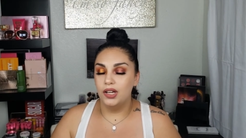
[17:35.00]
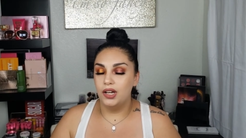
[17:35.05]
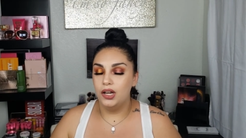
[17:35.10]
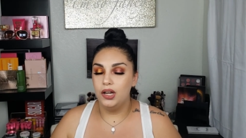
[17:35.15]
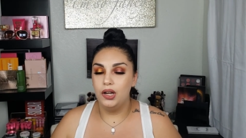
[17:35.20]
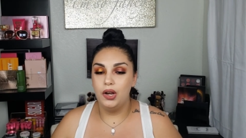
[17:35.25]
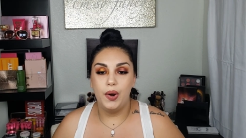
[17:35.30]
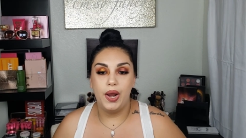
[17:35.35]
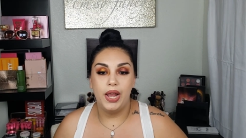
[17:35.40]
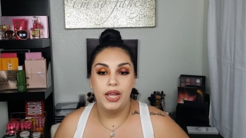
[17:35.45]

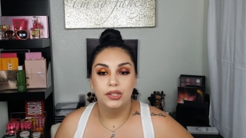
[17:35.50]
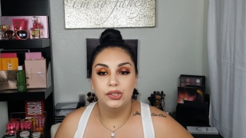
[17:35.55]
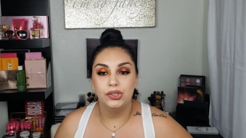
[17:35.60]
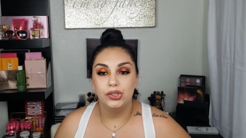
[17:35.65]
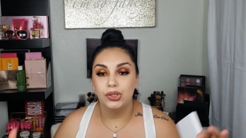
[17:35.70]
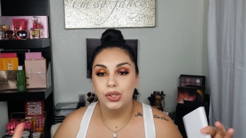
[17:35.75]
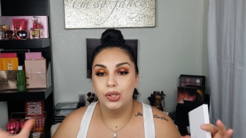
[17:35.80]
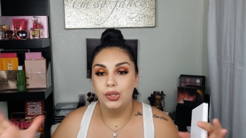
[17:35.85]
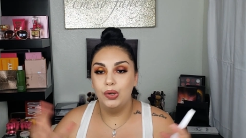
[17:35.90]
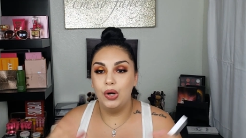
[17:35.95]
Alright,
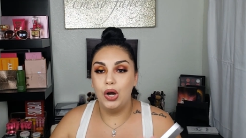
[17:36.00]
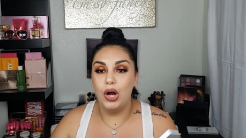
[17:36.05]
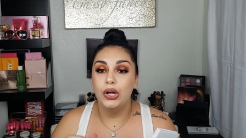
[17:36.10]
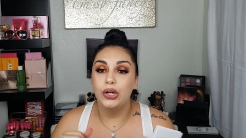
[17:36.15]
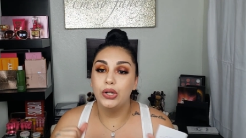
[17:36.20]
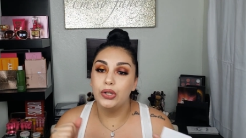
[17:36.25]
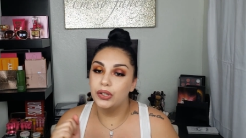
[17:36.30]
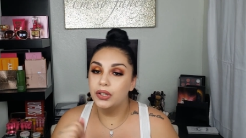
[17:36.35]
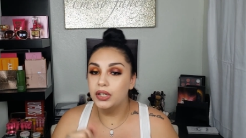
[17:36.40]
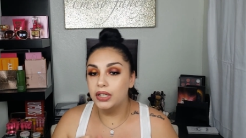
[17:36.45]
so
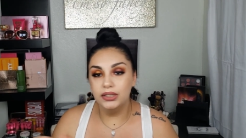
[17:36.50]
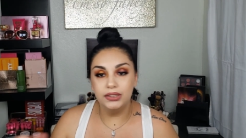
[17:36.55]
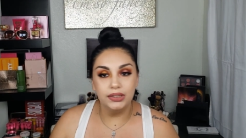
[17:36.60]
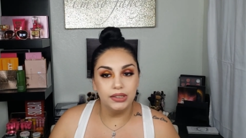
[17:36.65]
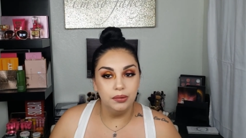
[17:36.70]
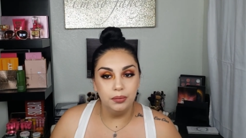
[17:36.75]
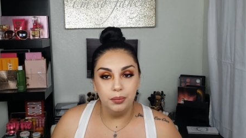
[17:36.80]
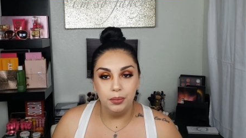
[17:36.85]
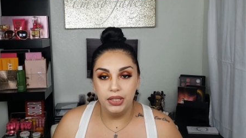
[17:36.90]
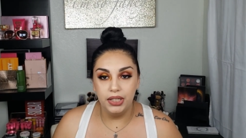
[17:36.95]
our look is
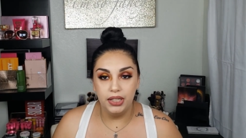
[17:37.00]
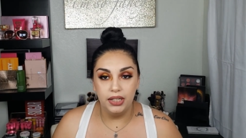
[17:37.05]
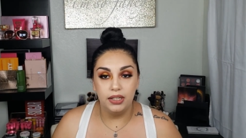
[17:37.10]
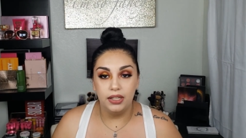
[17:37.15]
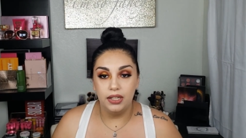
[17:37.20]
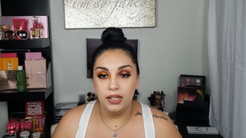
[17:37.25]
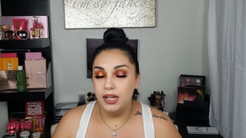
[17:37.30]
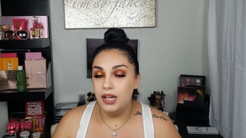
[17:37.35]
complete.